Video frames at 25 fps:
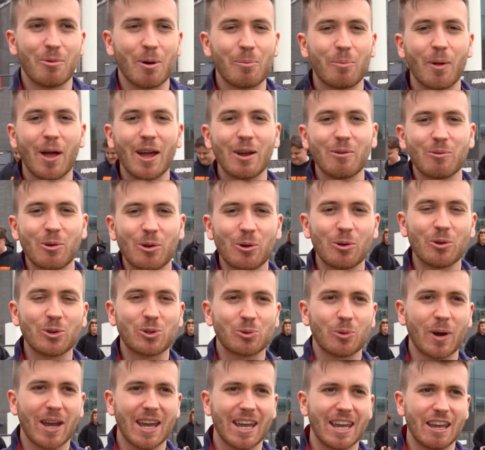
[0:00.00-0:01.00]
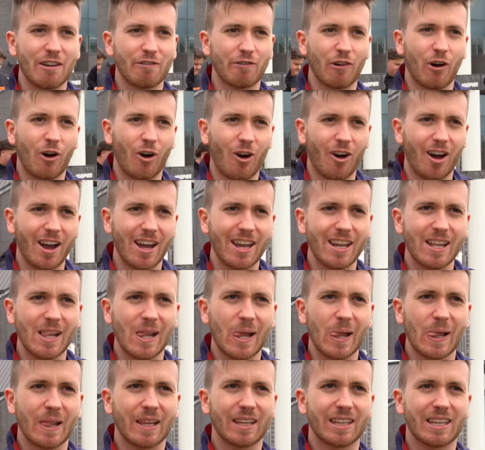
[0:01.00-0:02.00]
we're playing rules where if I
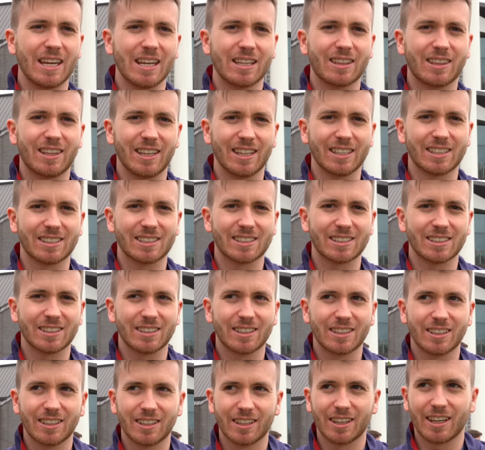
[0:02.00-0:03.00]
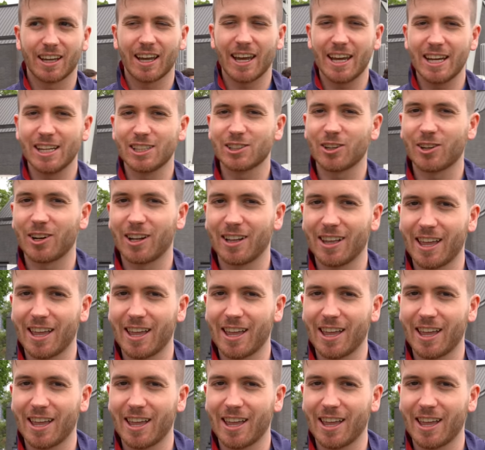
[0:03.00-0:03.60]
kick this, he's on a